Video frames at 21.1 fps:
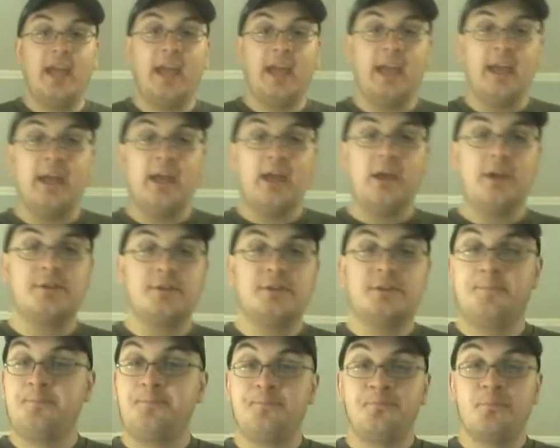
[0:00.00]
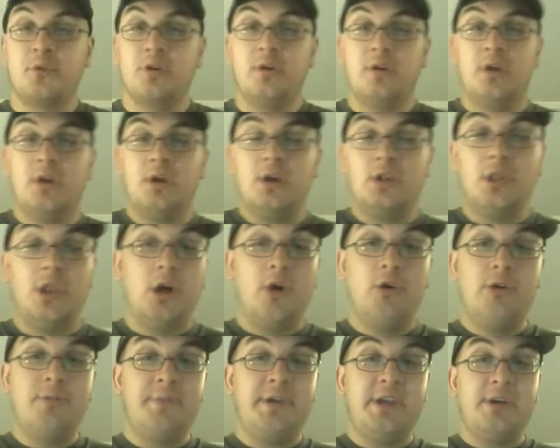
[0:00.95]
and
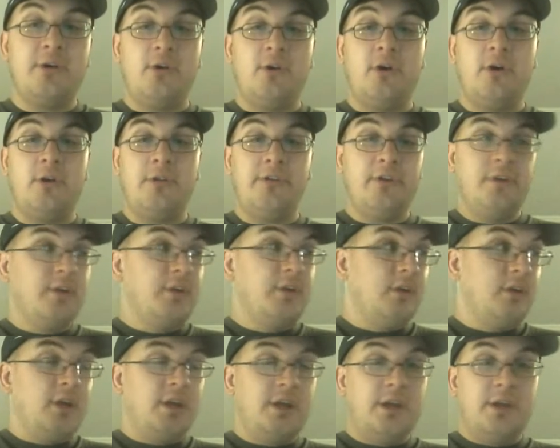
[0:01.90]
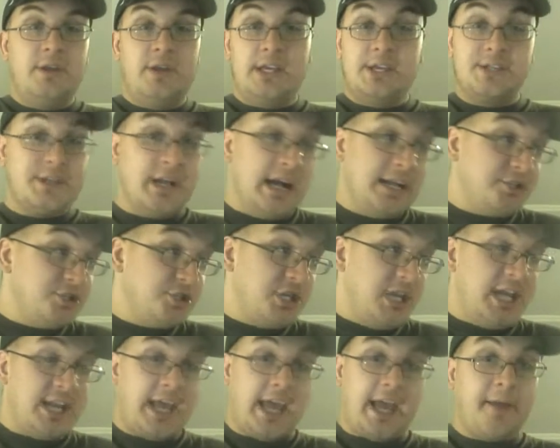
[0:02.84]
lo and behold, he's not
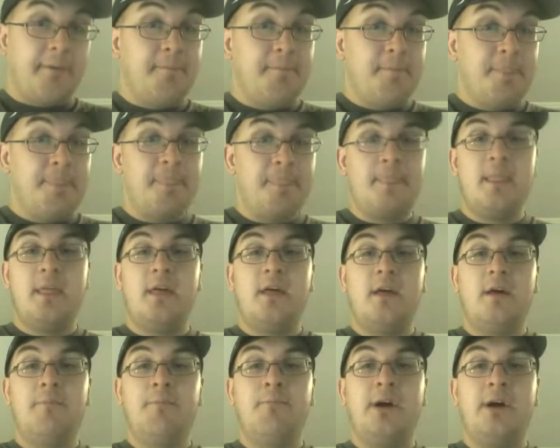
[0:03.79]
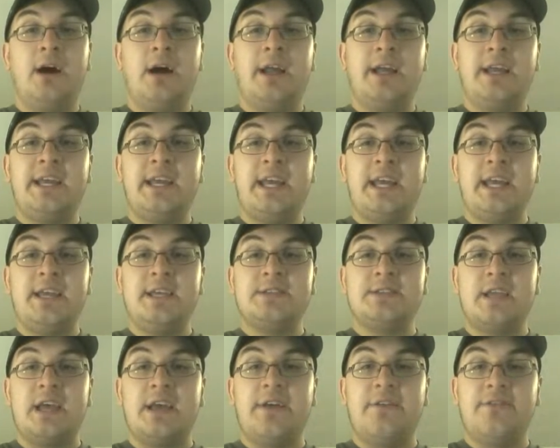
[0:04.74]
cheating, but
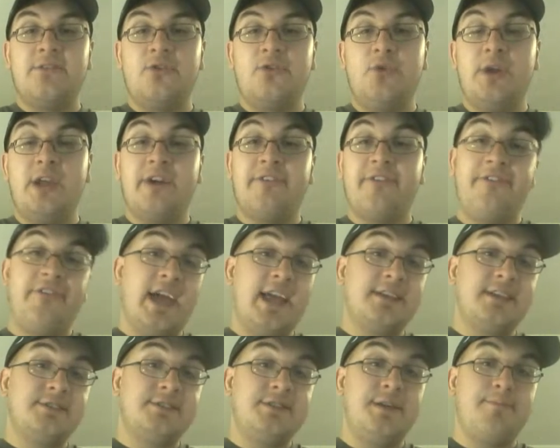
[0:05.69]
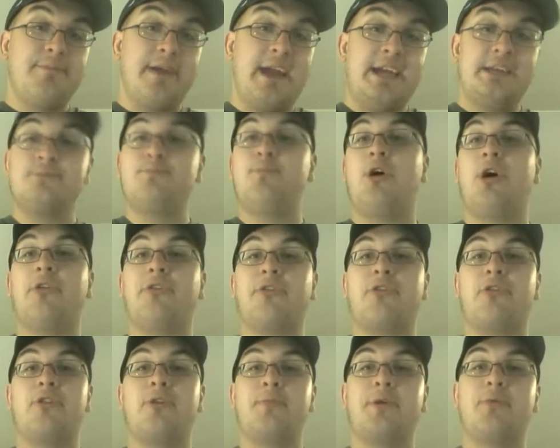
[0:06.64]
he's doing a fantasy baseball
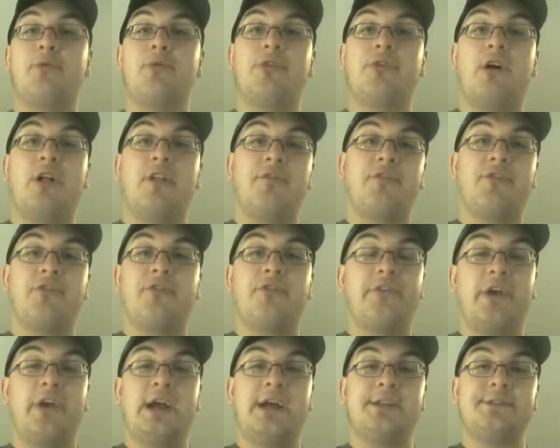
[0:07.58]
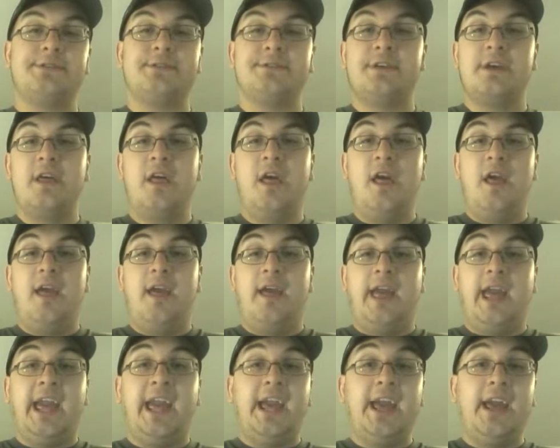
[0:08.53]
tournament with all of his friends.
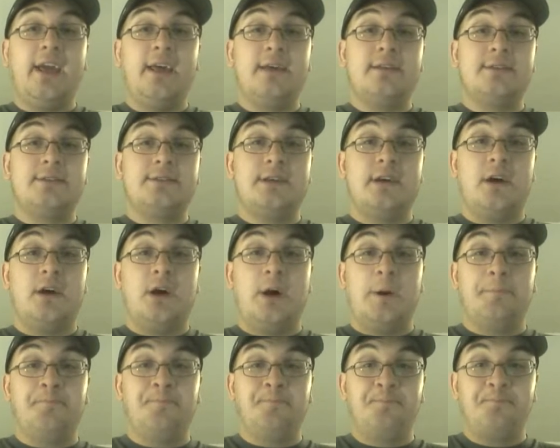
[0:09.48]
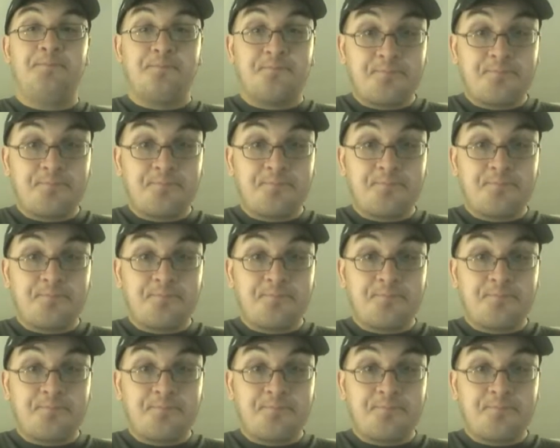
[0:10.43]
And